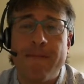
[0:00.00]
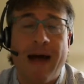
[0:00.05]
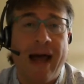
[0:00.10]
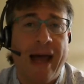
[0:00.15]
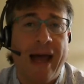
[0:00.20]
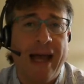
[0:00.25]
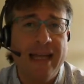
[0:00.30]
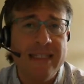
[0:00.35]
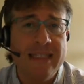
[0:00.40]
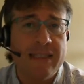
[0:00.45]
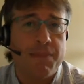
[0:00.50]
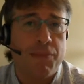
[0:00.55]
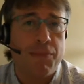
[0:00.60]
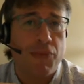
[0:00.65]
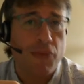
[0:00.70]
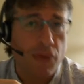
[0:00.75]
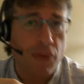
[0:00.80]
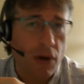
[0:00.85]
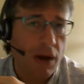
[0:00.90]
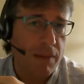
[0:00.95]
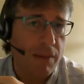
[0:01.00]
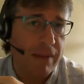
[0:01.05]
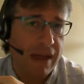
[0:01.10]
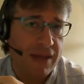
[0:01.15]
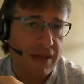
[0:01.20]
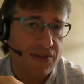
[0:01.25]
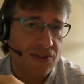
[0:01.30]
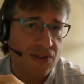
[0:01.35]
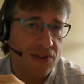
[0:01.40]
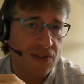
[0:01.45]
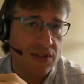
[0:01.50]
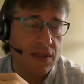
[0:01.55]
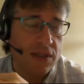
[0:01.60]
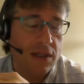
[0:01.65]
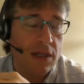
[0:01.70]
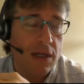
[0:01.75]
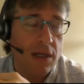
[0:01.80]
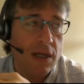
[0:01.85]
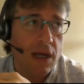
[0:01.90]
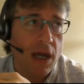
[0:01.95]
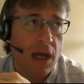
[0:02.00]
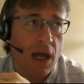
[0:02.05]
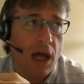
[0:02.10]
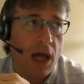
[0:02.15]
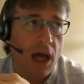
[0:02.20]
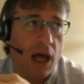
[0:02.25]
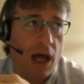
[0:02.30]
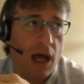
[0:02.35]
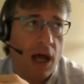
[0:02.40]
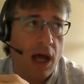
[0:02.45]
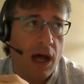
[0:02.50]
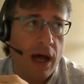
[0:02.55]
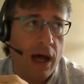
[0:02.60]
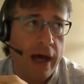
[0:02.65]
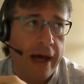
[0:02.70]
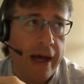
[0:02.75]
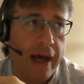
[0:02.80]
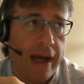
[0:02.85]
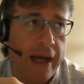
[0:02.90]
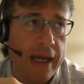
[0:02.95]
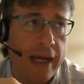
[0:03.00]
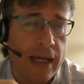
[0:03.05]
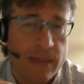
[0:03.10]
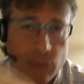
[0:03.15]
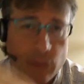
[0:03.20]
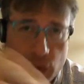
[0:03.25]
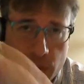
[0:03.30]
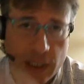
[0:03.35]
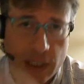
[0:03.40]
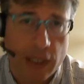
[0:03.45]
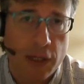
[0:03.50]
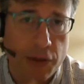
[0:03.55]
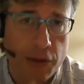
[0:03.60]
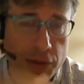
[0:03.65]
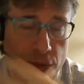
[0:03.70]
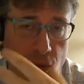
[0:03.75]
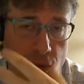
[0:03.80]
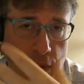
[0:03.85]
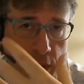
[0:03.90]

As promised, I am doing another